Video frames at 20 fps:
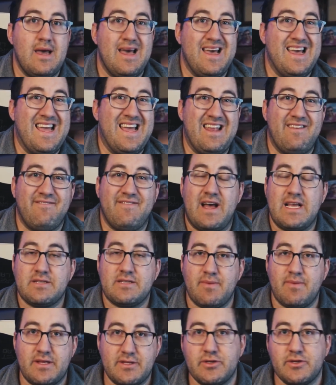
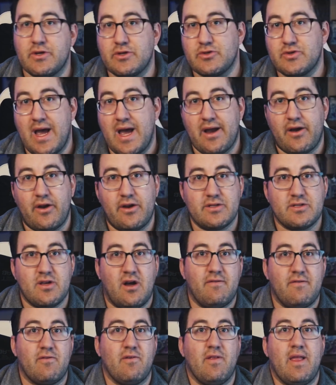Investments you can track on a
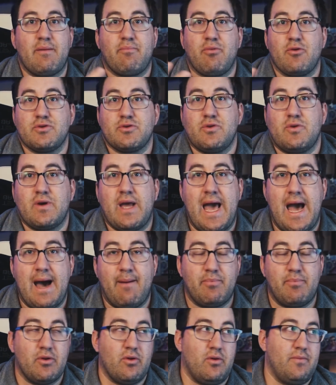software like Personal
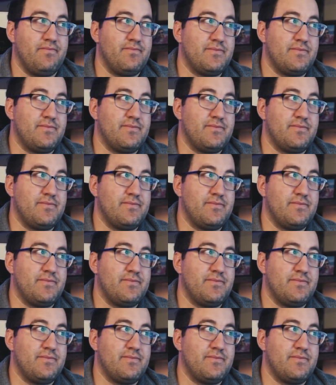Capital.